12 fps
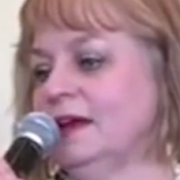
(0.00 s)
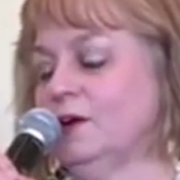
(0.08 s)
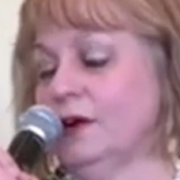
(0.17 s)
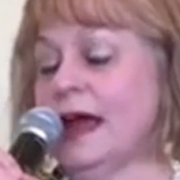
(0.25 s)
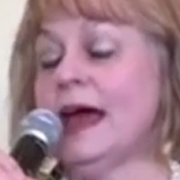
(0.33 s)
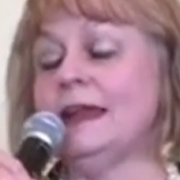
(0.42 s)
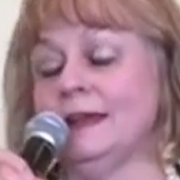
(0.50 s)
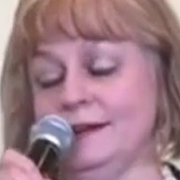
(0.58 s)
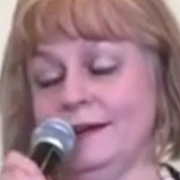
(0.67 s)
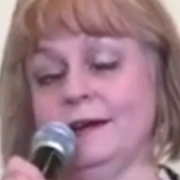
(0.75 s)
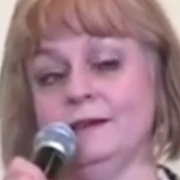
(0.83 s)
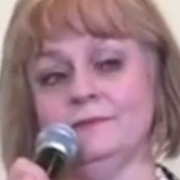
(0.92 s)
or had
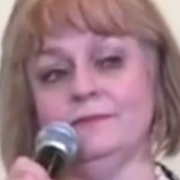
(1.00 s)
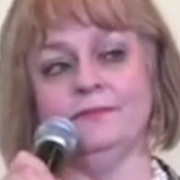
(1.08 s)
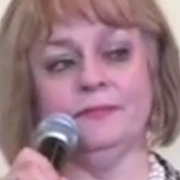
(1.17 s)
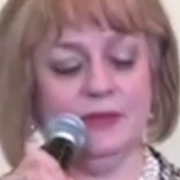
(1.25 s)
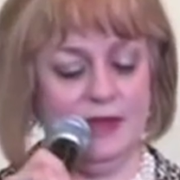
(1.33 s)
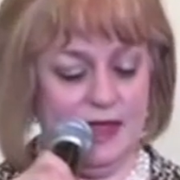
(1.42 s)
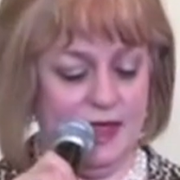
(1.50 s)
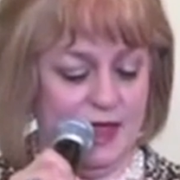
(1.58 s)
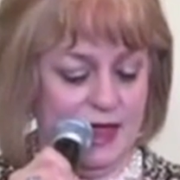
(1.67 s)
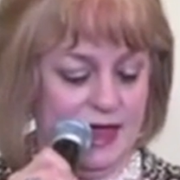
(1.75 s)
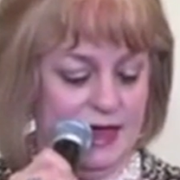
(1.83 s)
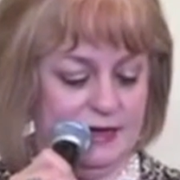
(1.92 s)
it done.
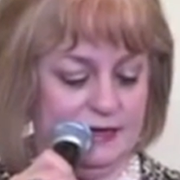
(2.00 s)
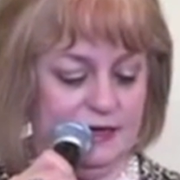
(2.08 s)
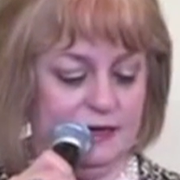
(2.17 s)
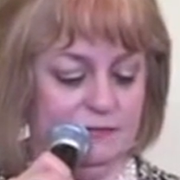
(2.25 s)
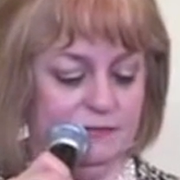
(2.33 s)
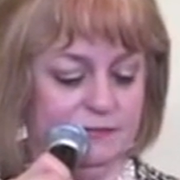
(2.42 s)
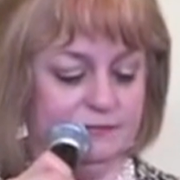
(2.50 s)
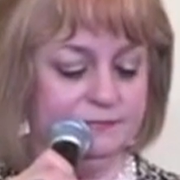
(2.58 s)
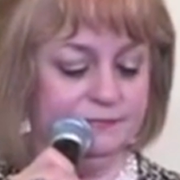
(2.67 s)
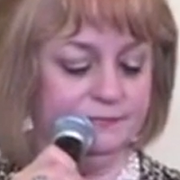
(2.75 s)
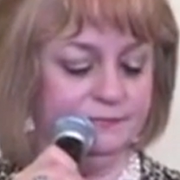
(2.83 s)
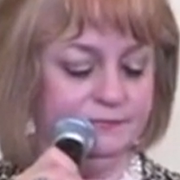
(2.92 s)

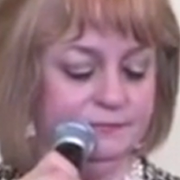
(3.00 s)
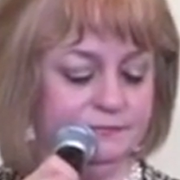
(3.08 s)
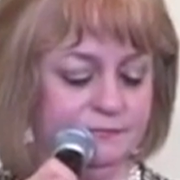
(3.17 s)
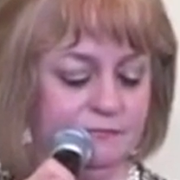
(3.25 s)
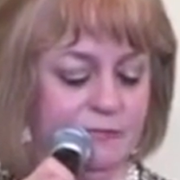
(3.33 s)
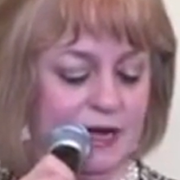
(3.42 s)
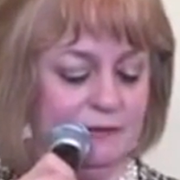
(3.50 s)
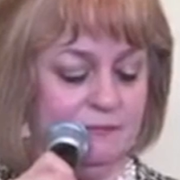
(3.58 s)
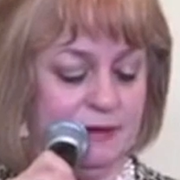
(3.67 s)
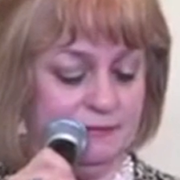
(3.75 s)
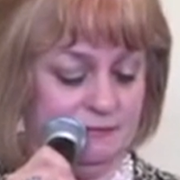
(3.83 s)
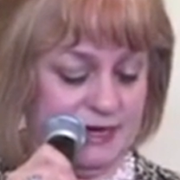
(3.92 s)
And
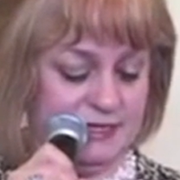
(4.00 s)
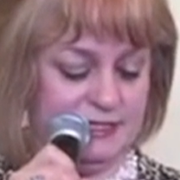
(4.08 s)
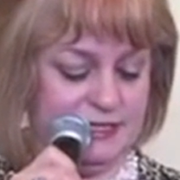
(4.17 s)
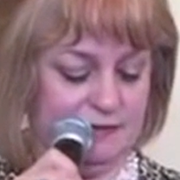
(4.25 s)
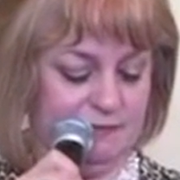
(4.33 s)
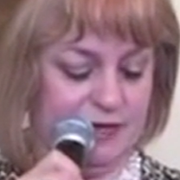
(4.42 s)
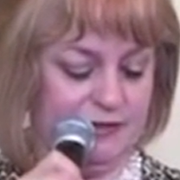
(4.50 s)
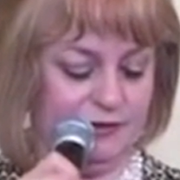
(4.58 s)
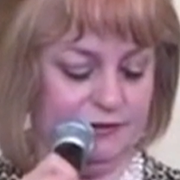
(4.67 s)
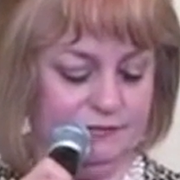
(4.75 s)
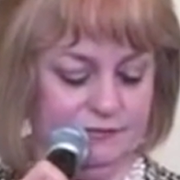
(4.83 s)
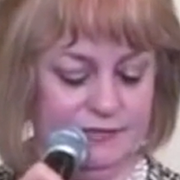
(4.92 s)
my
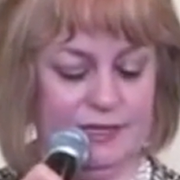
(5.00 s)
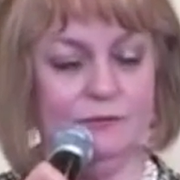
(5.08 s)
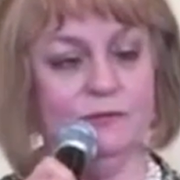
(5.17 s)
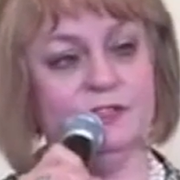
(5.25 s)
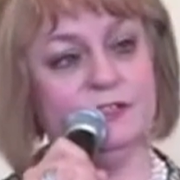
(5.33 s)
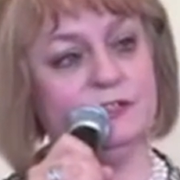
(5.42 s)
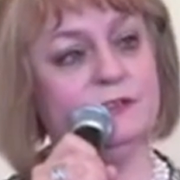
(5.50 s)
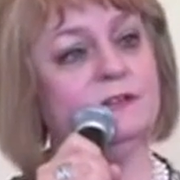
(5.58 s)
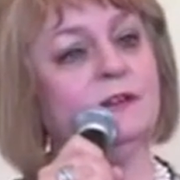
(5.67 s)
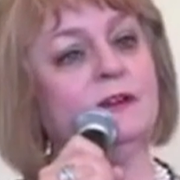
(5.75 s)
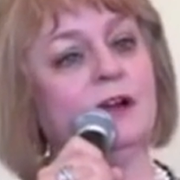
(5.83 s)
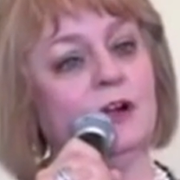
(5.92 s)
stepmother, it was
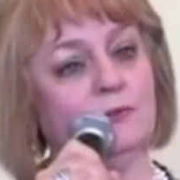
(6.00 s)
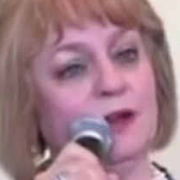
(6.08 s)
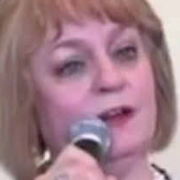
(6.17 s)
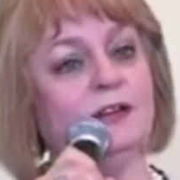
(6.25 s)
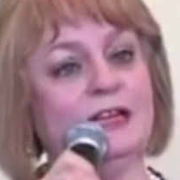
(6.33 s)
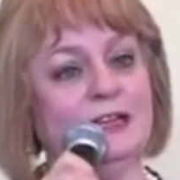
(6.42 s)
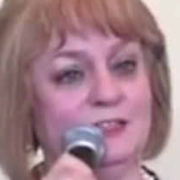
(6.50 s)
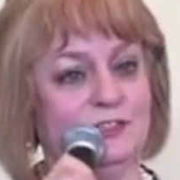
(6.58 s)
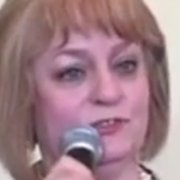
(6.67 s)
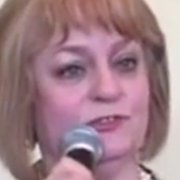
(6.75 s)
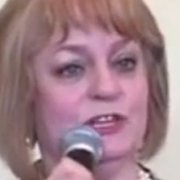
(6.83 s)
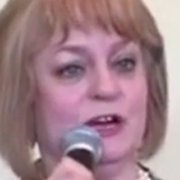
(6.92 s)
around
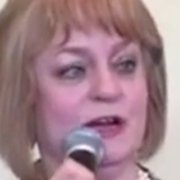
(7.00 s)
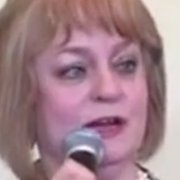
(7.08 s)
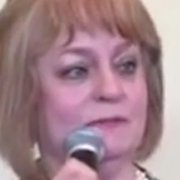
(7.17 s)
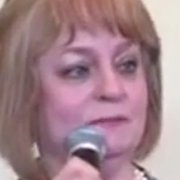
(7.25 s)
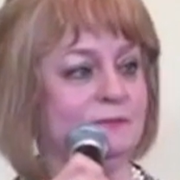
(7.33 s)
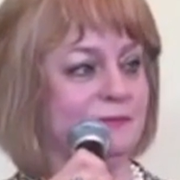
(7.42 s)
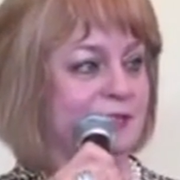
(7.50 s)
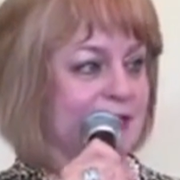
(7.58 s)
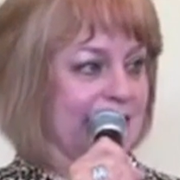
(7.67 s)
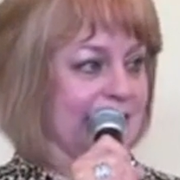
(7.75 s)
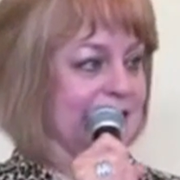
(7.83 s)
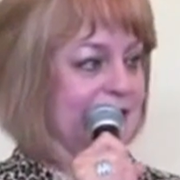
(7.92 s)
Easter time,
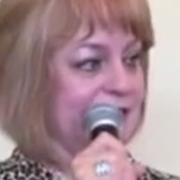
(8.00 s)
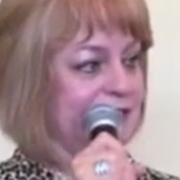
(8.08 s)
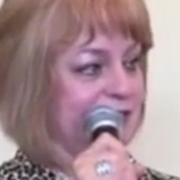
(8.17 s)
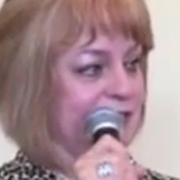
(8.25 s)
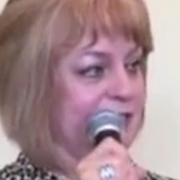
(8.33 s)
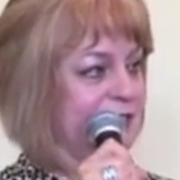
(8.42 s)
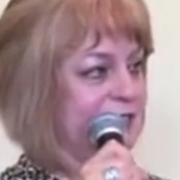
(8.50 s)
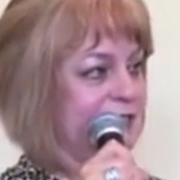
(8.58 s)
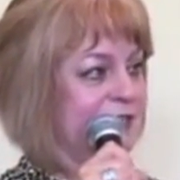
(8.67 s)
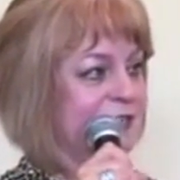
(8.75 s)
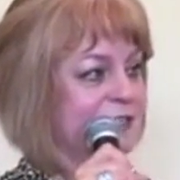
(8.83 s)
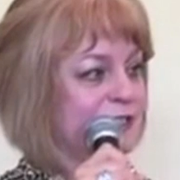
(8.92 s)

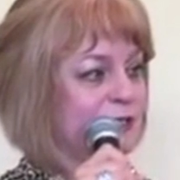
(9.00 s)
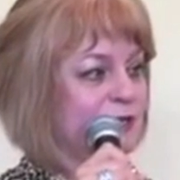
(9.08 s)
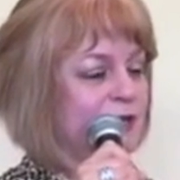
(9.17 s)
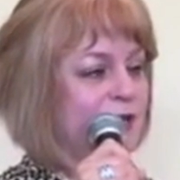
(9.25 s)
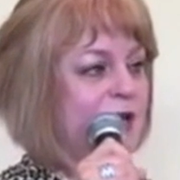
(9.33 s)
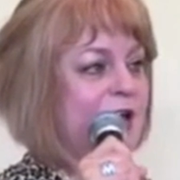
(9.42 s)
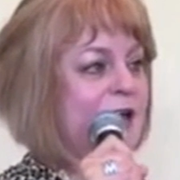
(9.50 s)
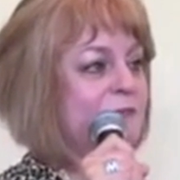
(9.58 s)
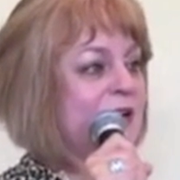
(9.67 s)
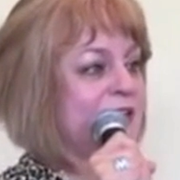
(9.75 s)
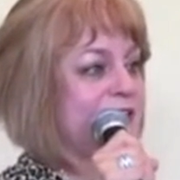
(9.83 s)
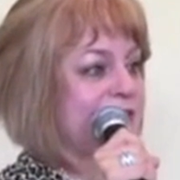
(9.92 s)
1966. And
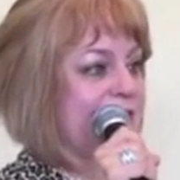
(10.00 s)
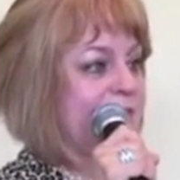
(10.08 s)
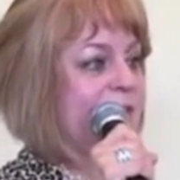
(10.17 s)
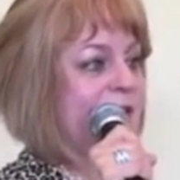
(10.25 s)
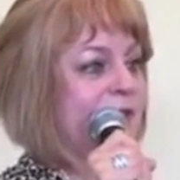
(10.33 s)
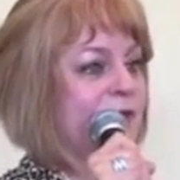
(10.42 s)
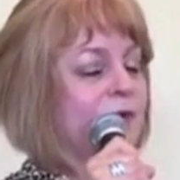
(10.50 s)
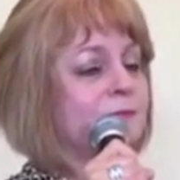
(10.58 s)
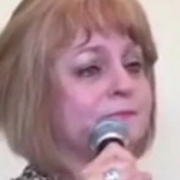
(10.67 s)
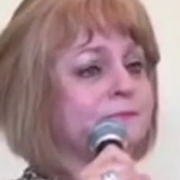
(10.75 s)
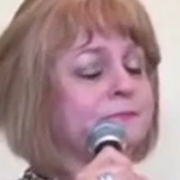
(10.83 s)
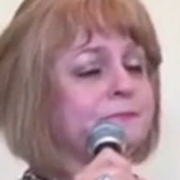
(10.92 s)
my stepmother